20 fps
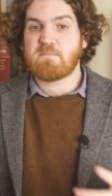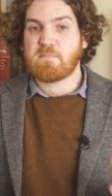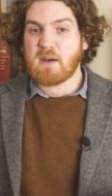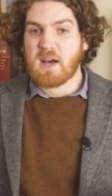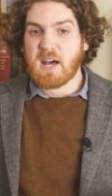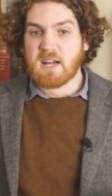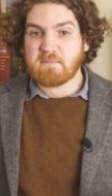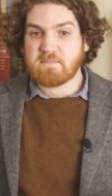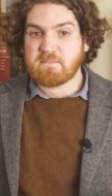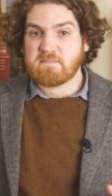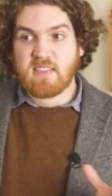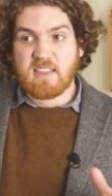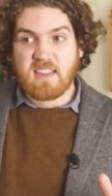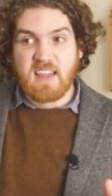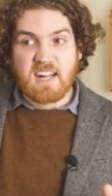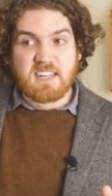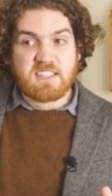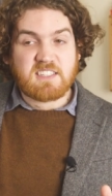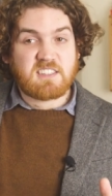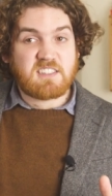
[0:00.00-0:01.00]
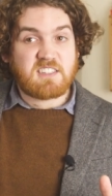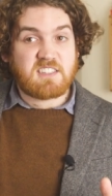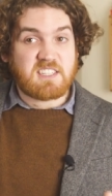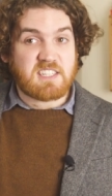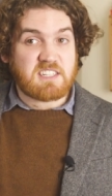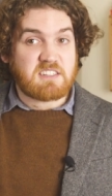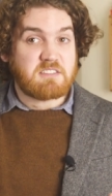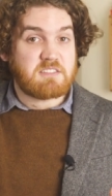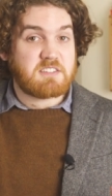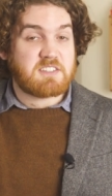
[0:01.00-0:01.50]
but that's
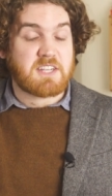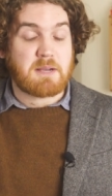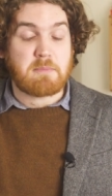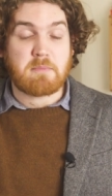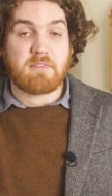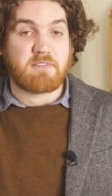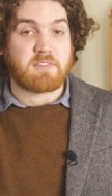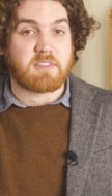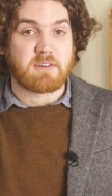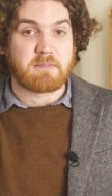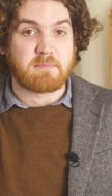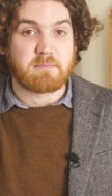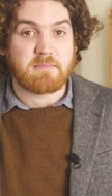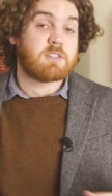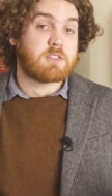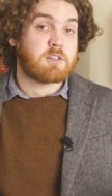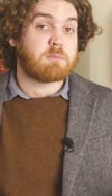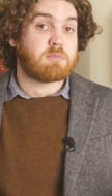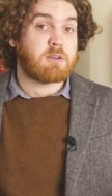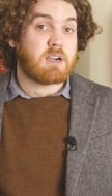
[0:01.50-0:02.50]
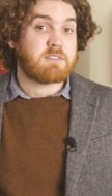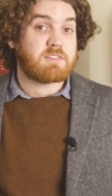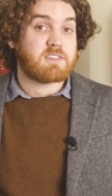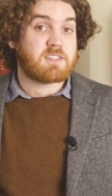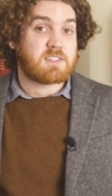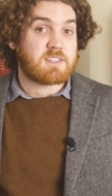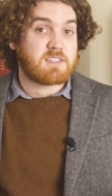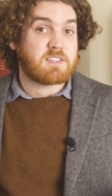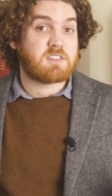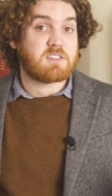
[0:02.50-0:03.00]
still some of them. So
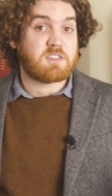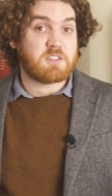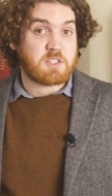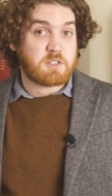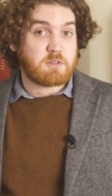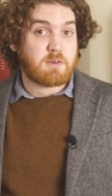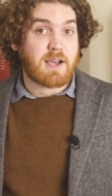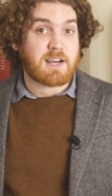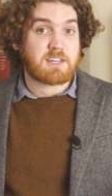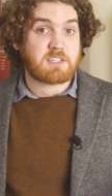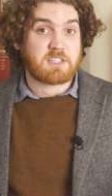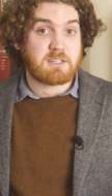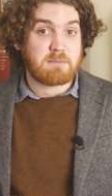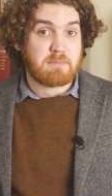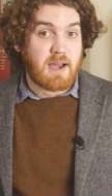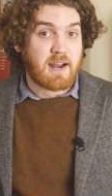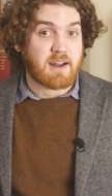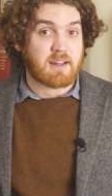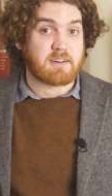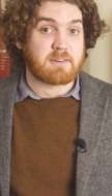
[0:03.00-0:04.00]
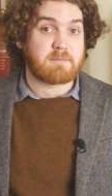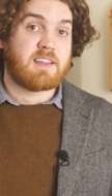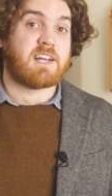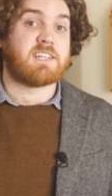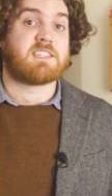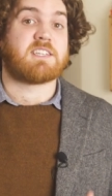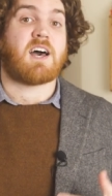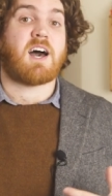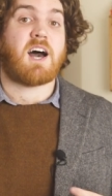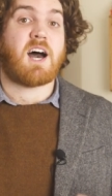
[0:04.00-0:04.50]
preferences do actually matter.
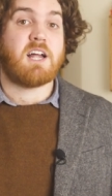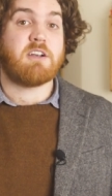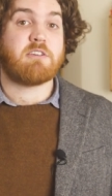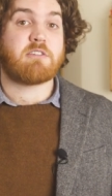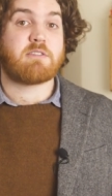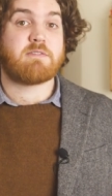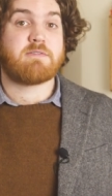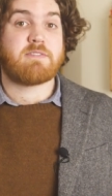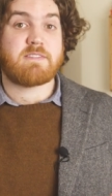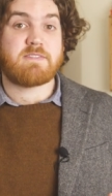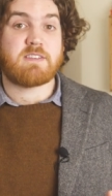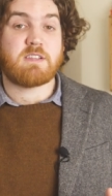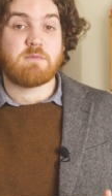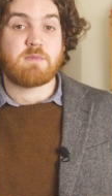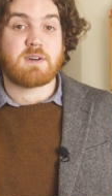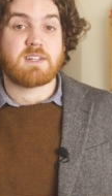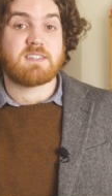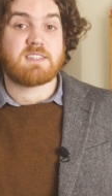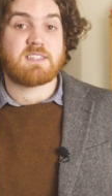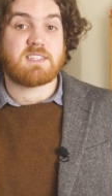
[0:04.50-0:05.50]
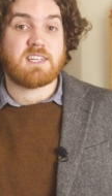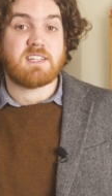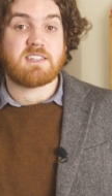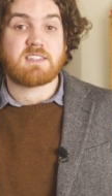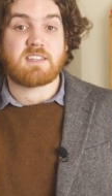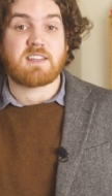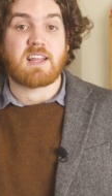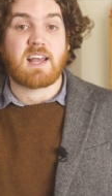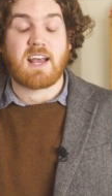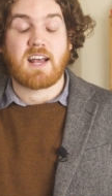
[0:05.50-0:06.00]
There's 151
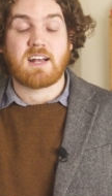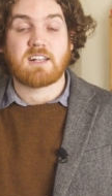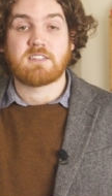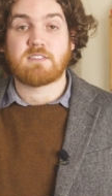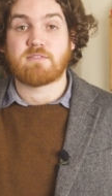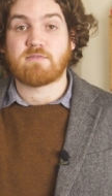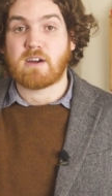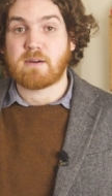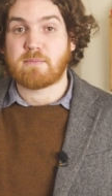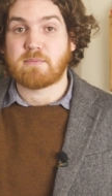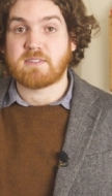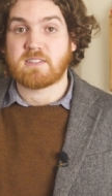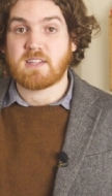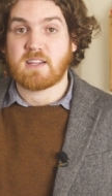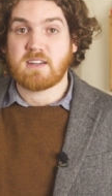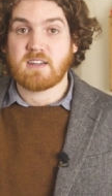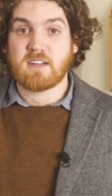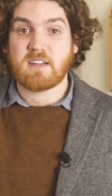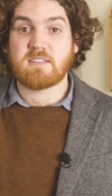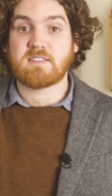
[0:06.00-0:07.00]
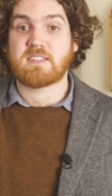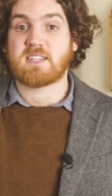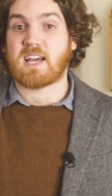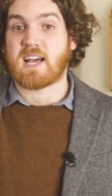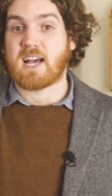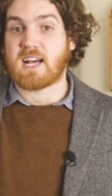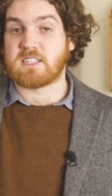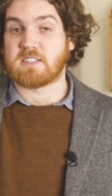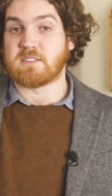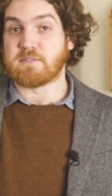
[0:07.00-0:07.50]
seats in the House of Representatives
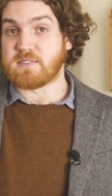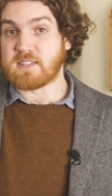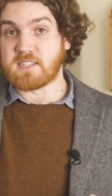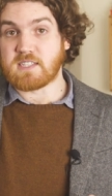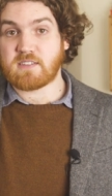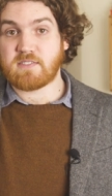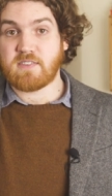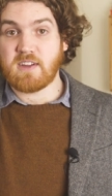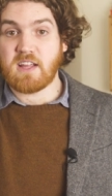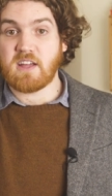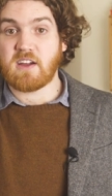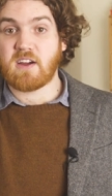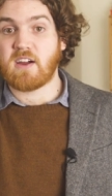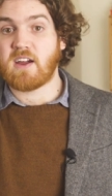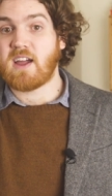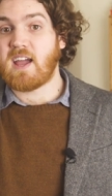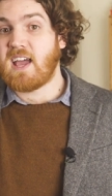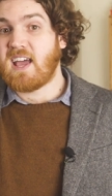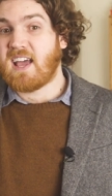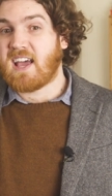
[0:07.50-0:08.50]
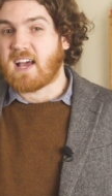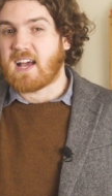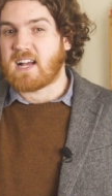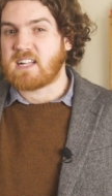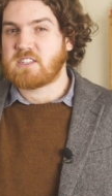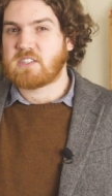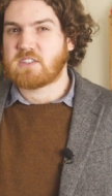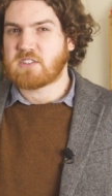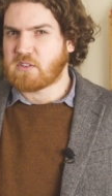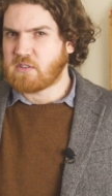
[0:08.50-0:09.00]
as of this video,
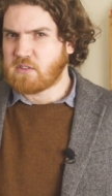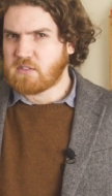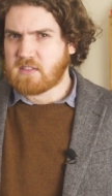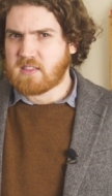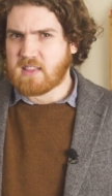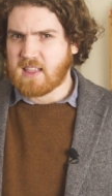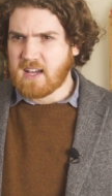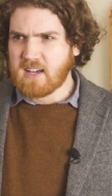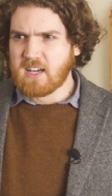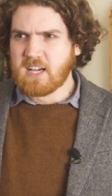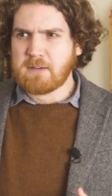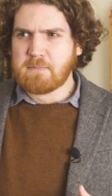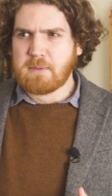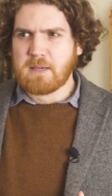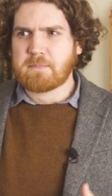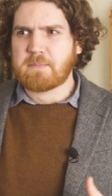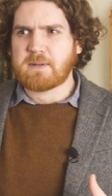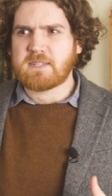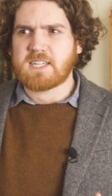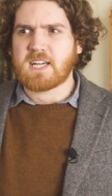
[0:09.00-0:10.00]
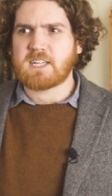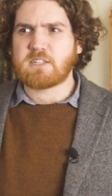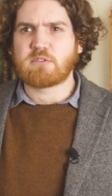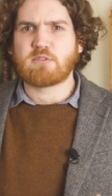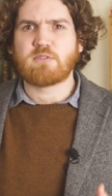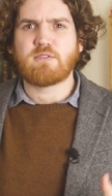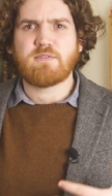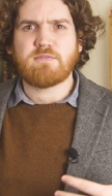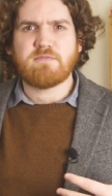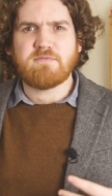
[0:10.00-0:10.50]
and so that could be a
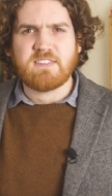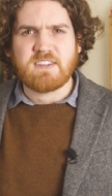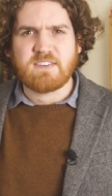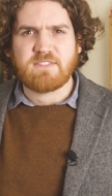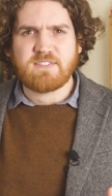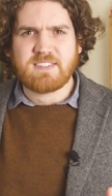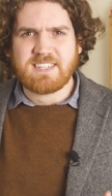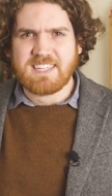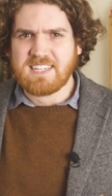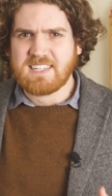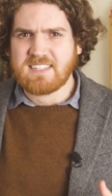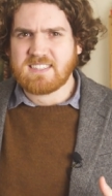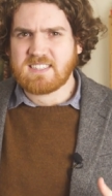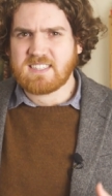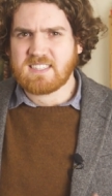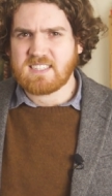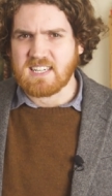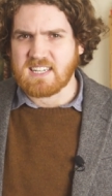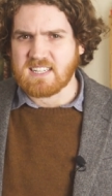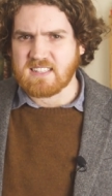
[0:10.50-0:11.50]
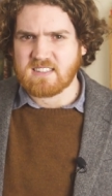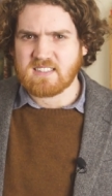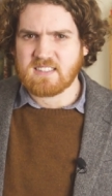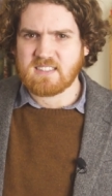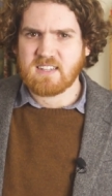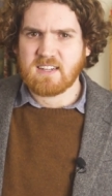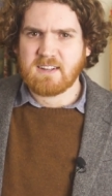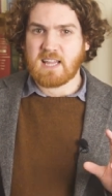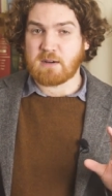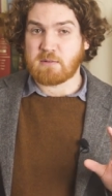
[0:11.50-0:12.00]
potential 15
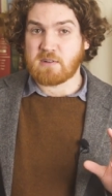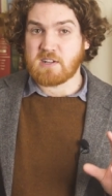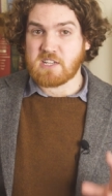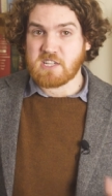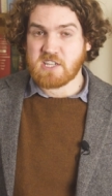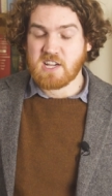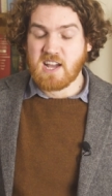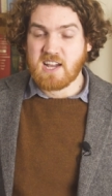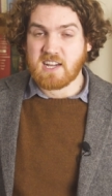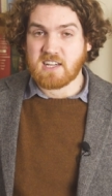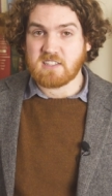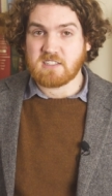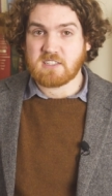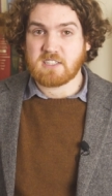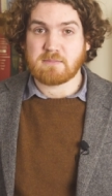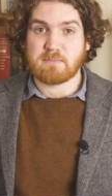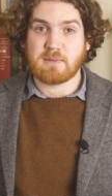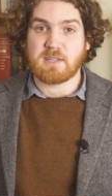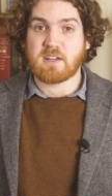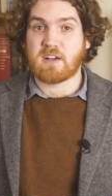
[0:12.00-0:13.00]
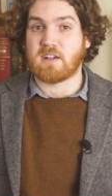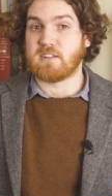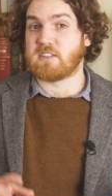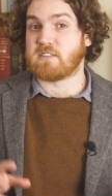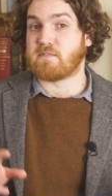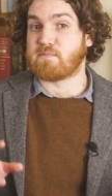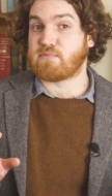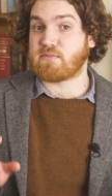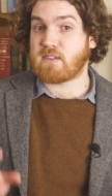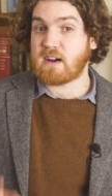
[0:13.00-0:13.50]
seats that were changed because
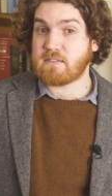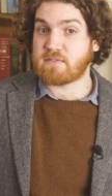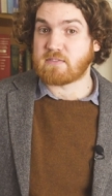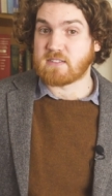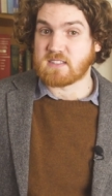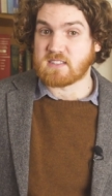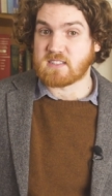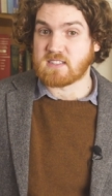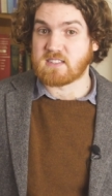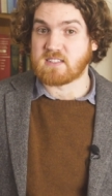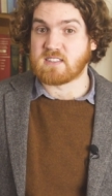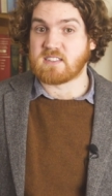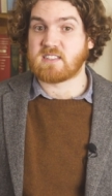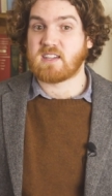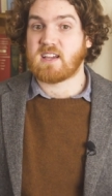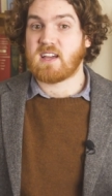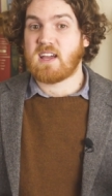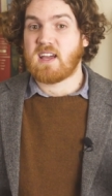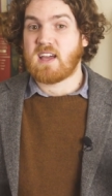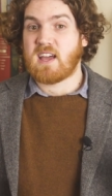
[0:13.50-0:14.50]
of preferences,